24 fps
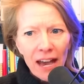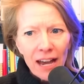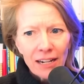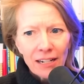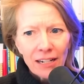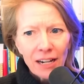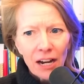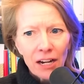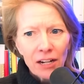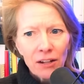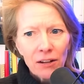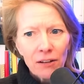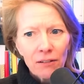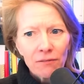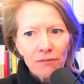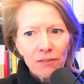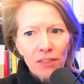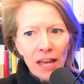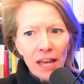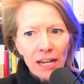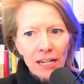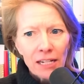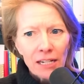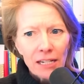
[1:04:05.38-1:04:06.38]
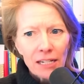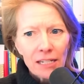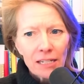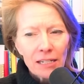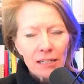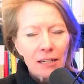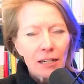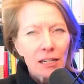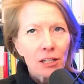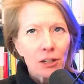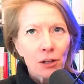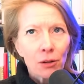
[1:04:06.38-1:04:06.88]
that kind of that
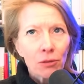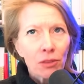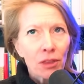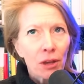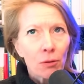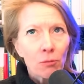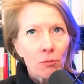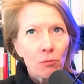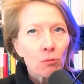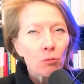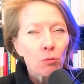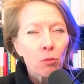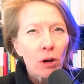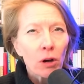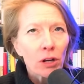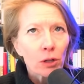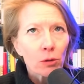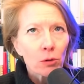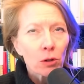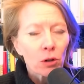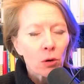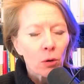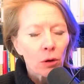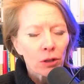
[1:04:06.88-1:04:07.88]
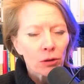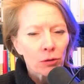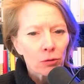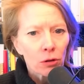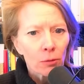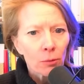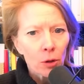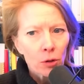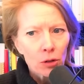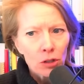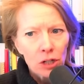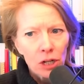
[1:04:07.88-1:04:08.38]
what you were going
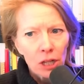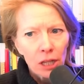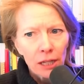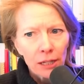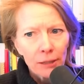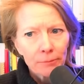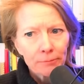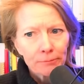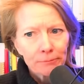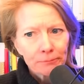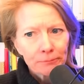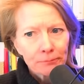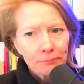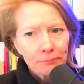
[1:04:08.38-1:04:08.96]
through emotionally?